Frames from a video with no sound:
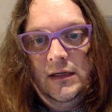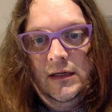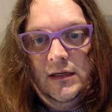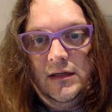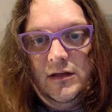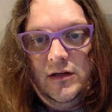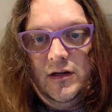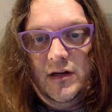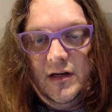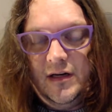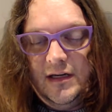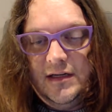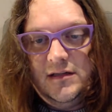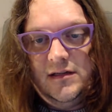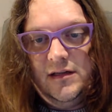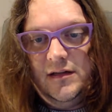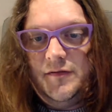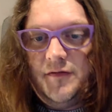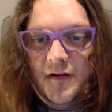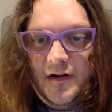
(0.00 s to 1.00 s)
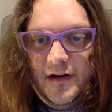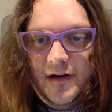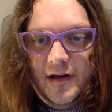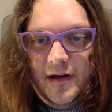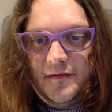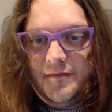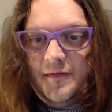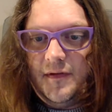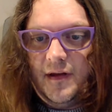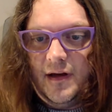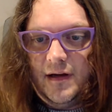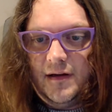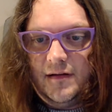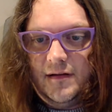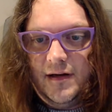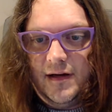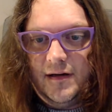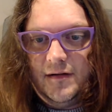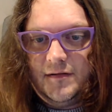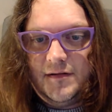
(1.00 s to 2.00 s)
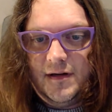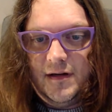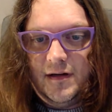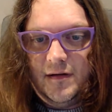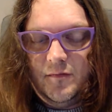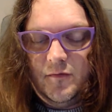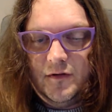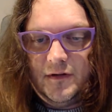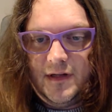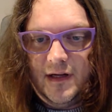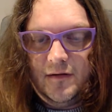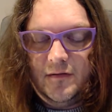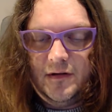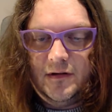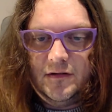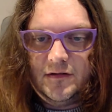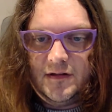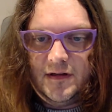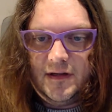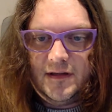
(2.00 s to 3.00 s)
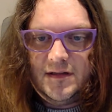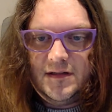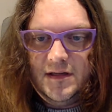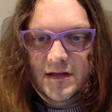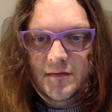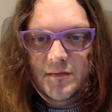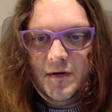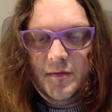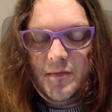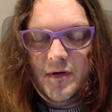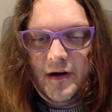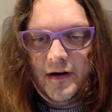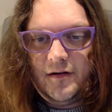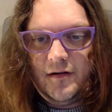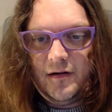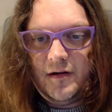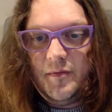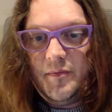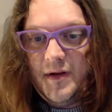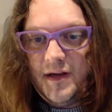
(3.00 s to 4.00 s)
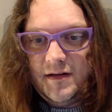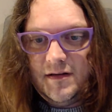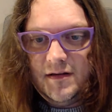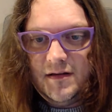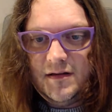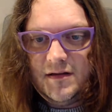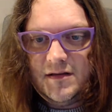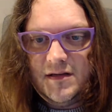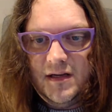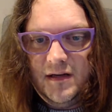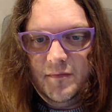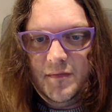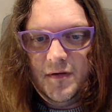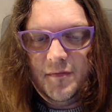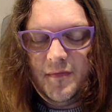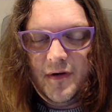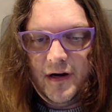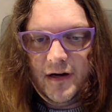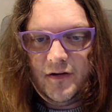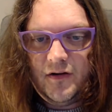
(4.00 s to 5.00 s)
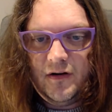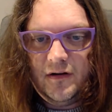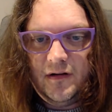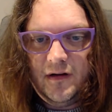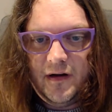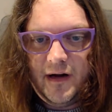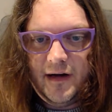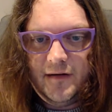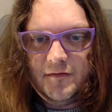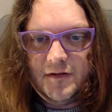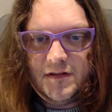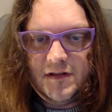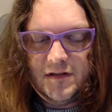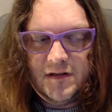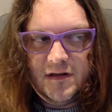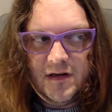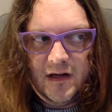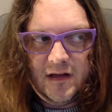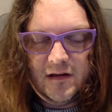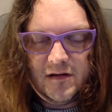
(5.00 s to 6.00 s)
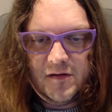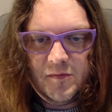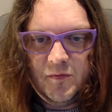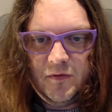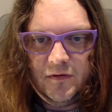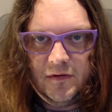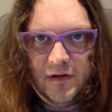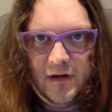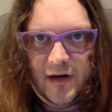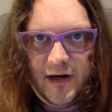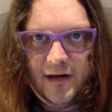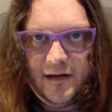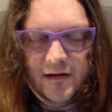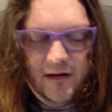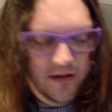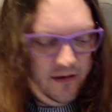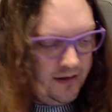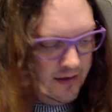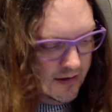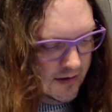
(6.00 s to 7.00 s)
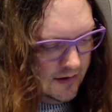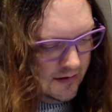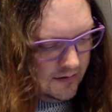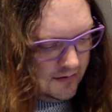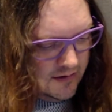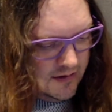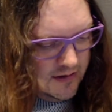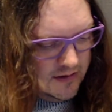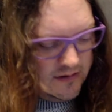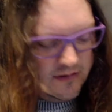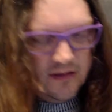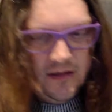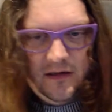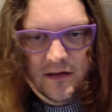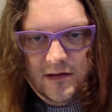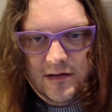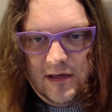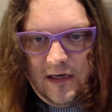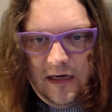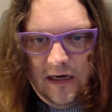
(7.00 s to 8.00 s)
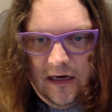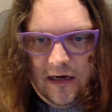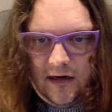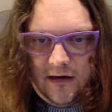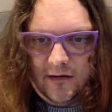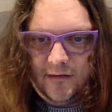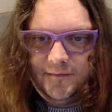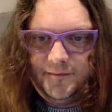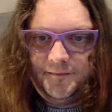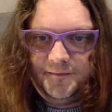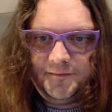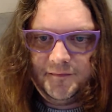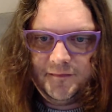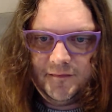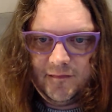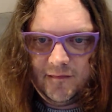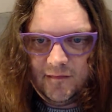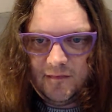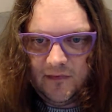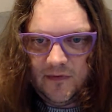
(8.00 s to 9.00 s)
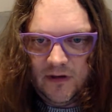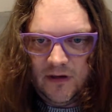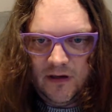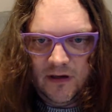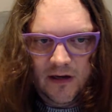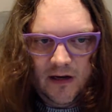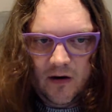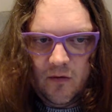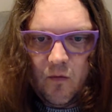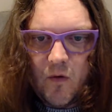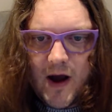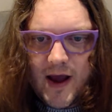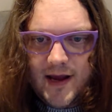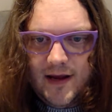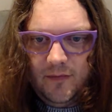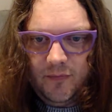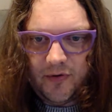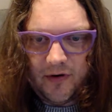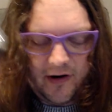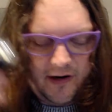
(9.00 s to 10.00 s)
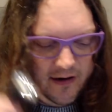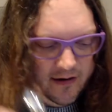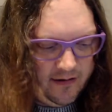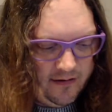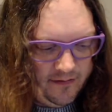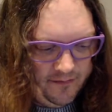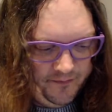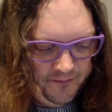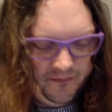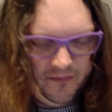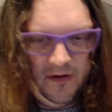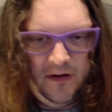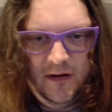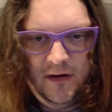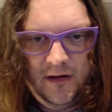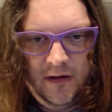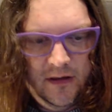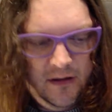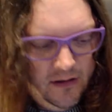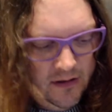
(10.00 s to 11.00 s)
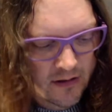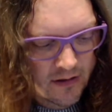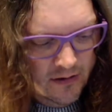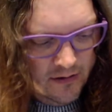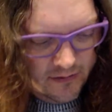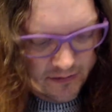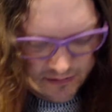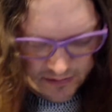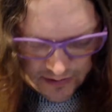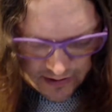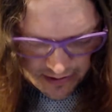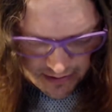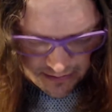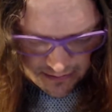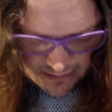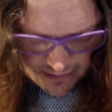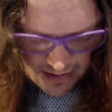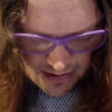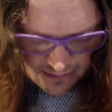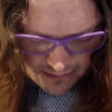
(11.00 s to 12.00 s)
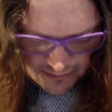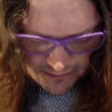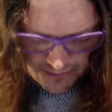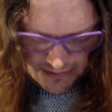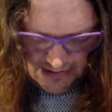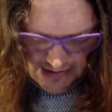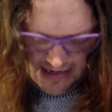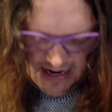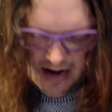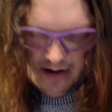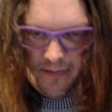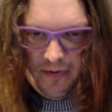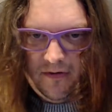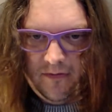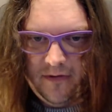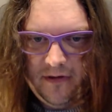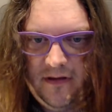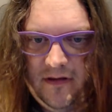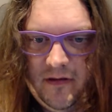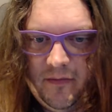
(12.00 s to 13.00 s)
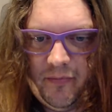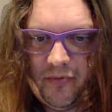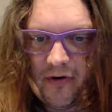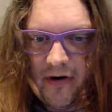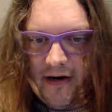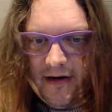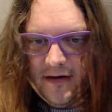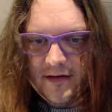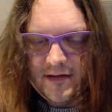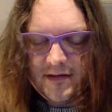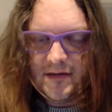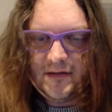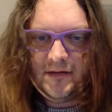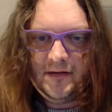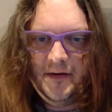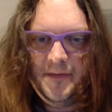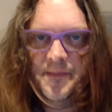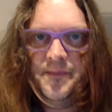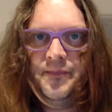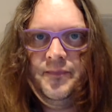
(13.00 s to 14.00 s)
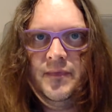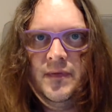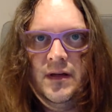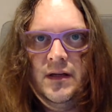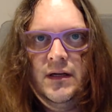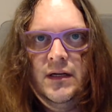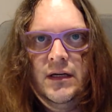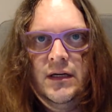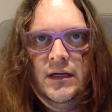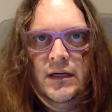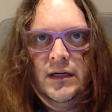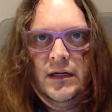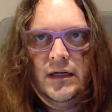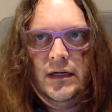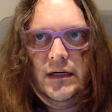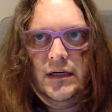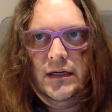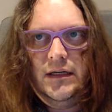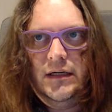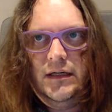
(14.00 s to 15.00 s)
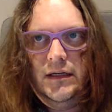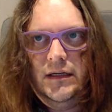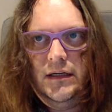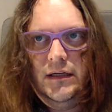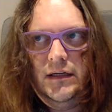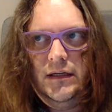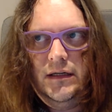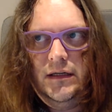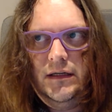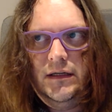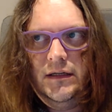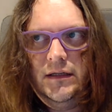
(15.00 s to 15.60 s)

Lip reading: you can easily find out what that one looks like. Sigma micro compared to the Sigma micro light, which is another small light. These things here are way brighter. So I was really happy with the brightness. Uh,